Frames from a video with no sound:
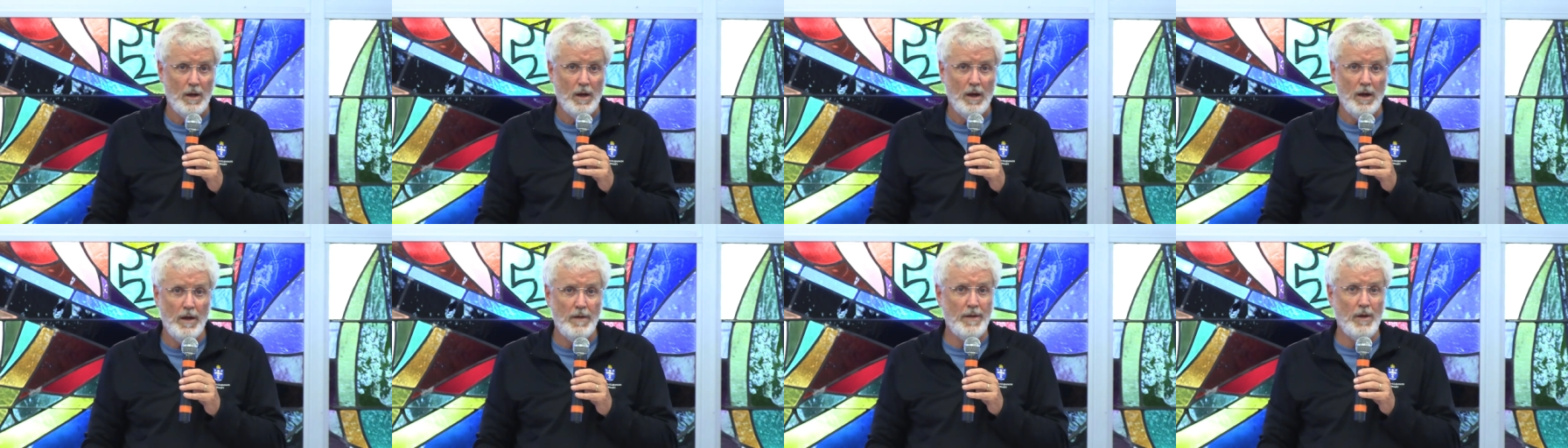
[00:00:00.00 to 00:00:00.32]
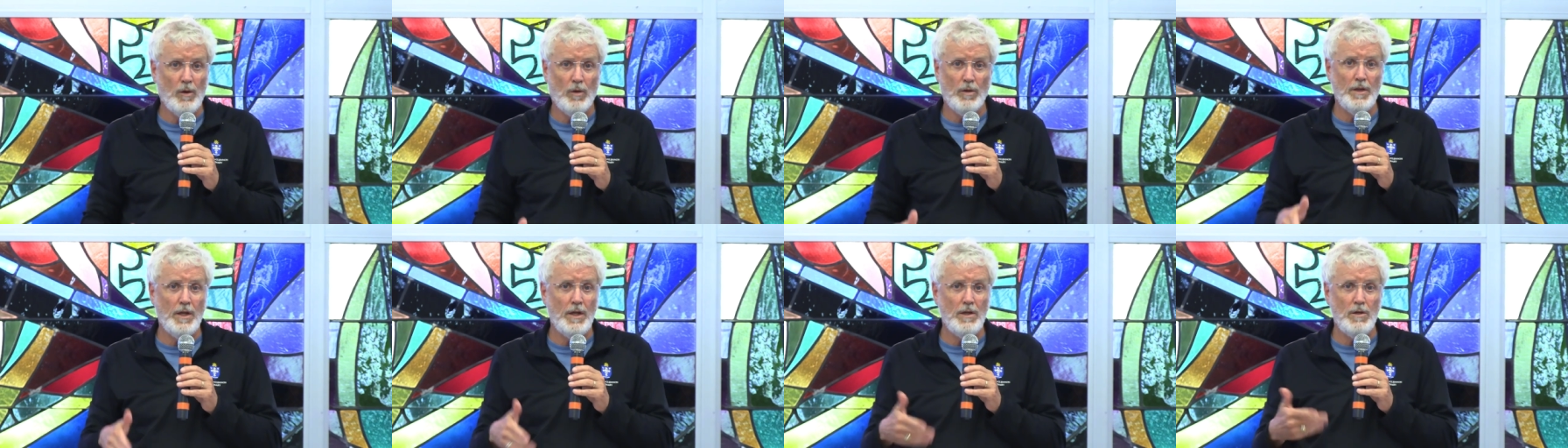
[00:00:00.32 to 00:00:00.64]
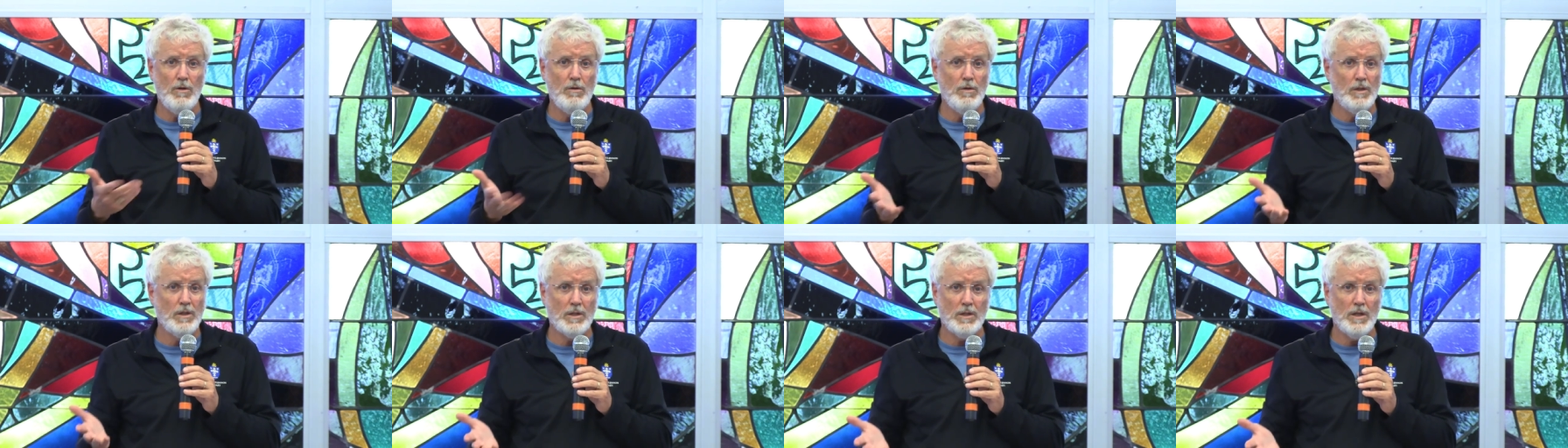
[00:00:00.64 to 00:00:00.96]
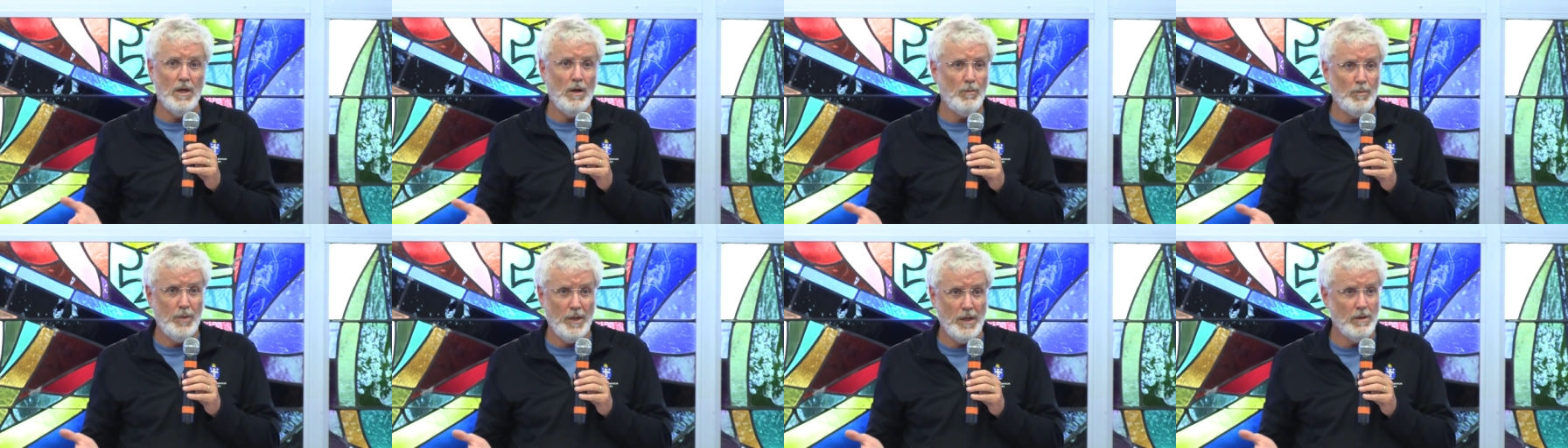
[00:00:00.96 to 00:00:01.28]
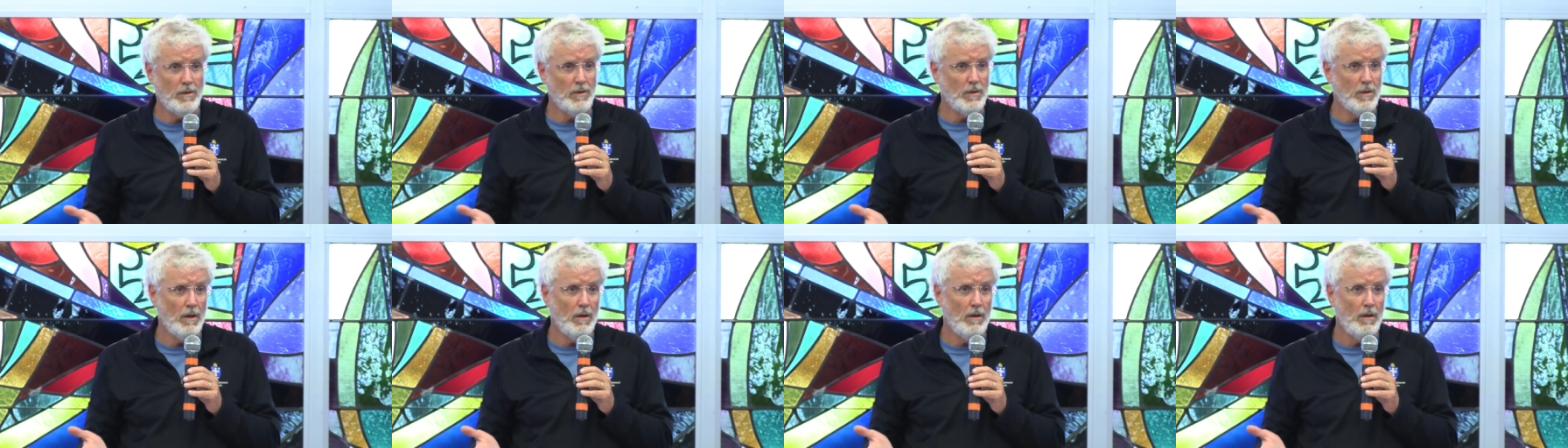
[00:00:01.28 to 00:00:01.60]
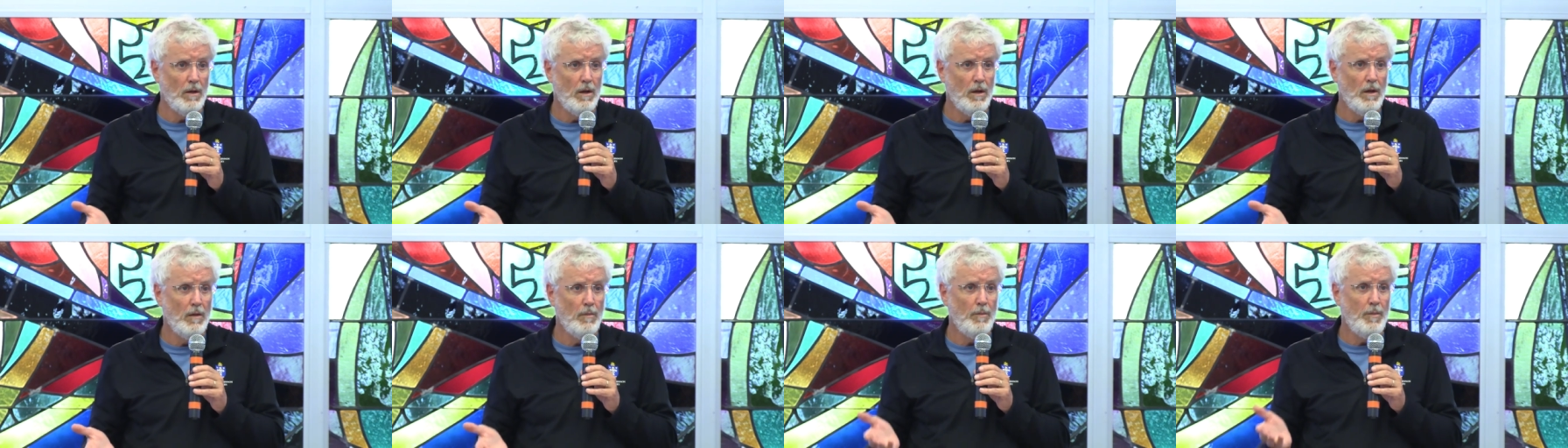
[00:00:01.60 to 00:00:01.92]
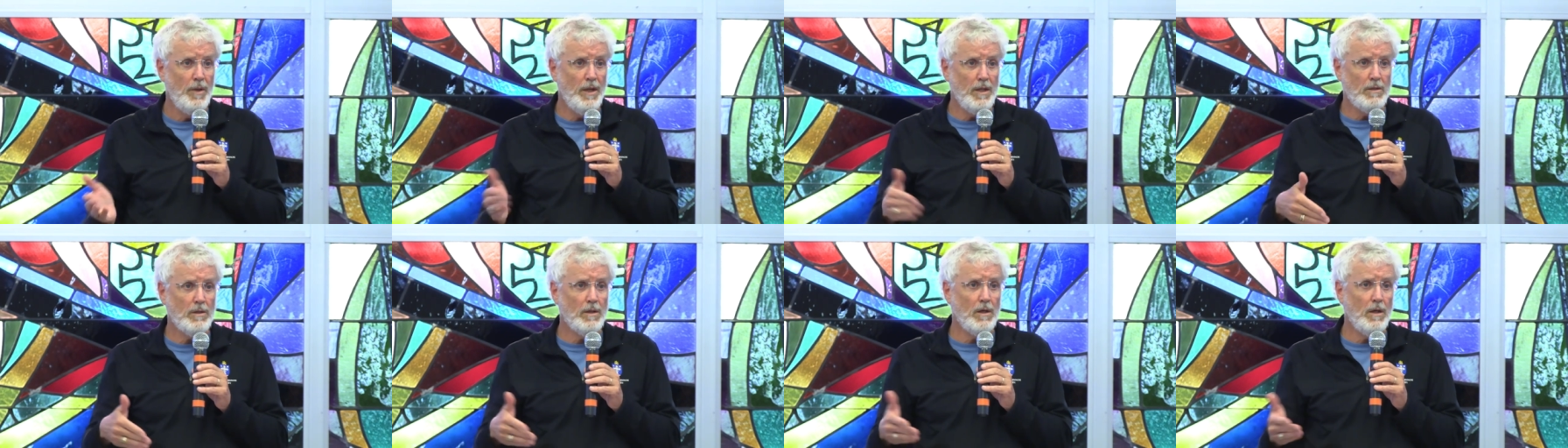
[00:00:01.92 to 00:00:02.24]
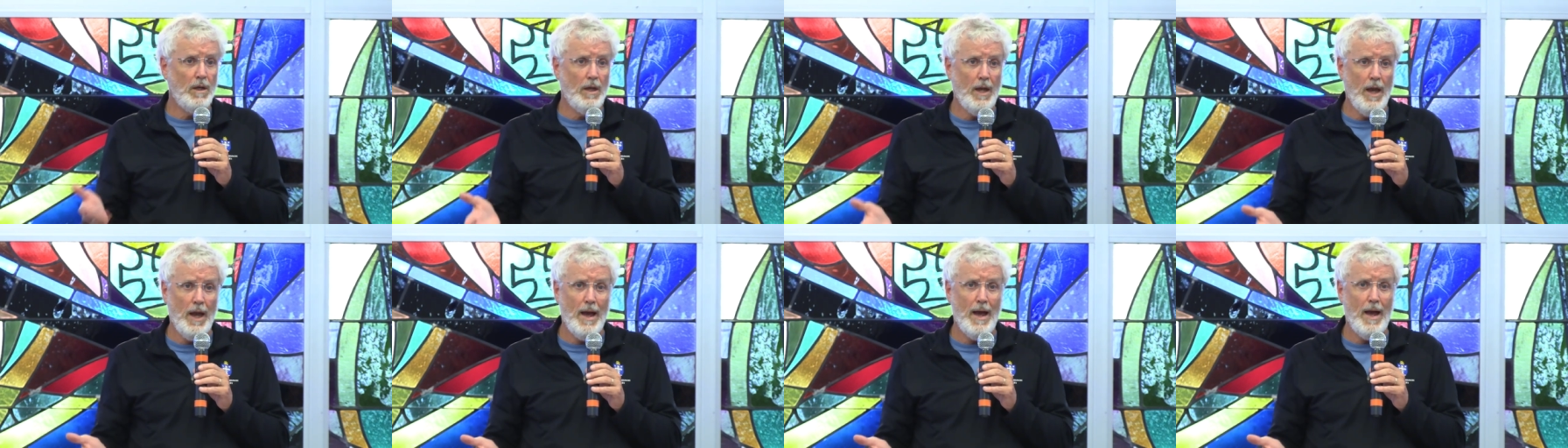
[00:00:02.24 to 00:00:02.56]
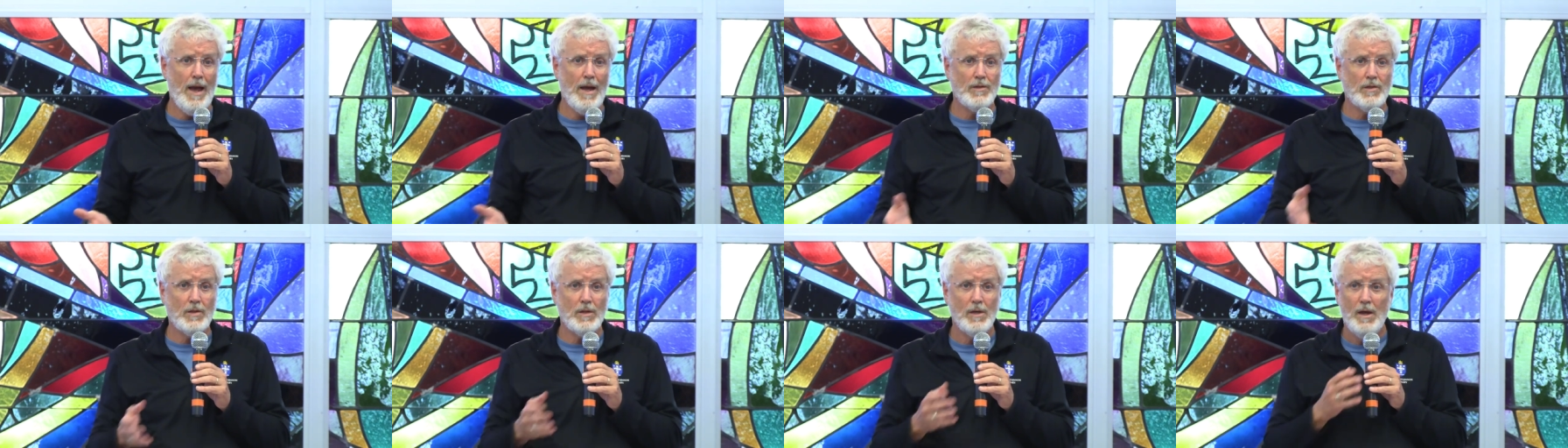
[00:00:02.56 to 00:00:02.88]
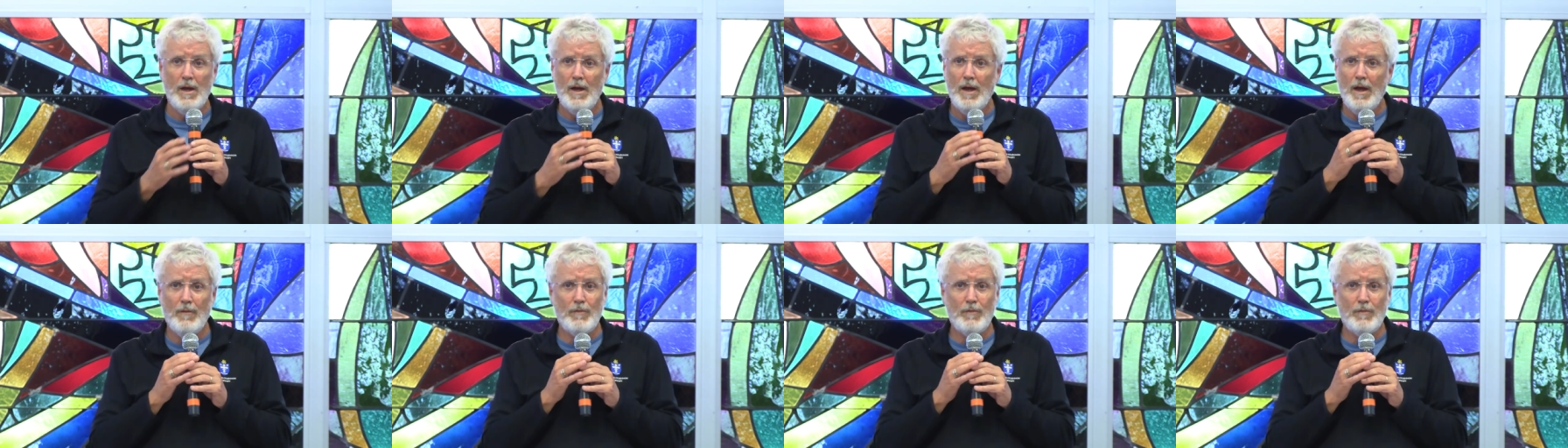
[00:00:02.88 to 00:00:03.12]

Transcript: And all they do is sell pizza. Pizza, gas,